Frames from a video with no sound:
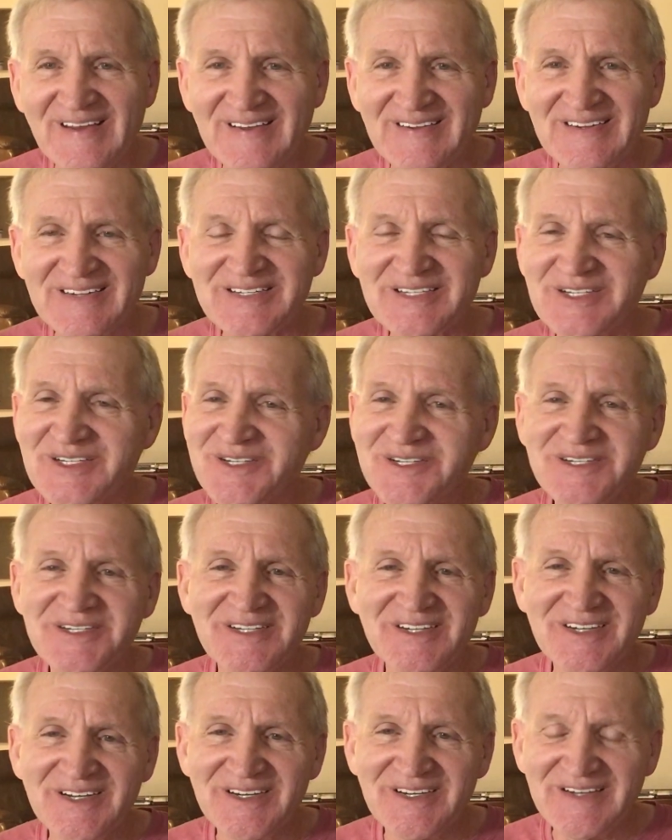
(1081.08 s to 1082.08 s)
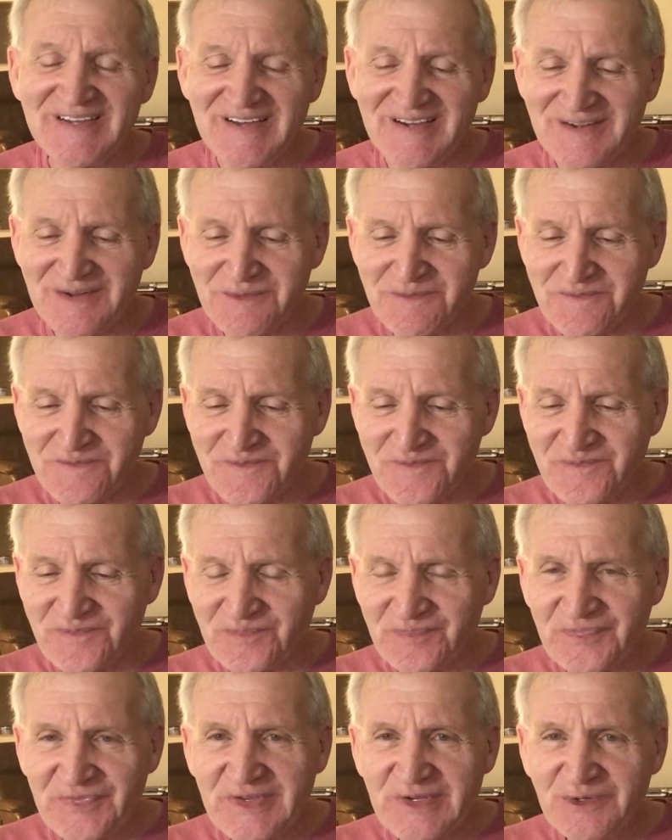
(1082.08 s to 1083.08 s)
It's just, uh,
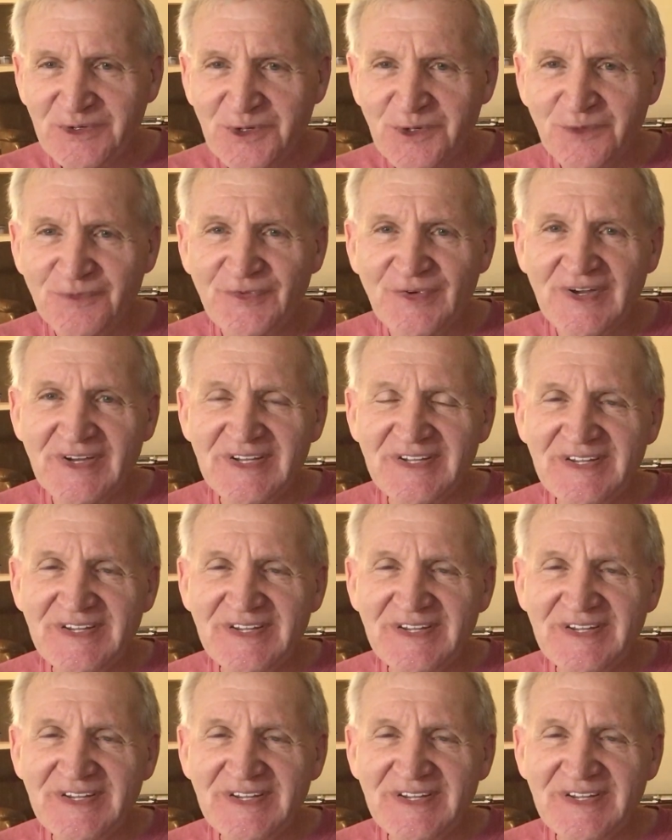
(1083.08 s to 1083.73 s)
you know, uh,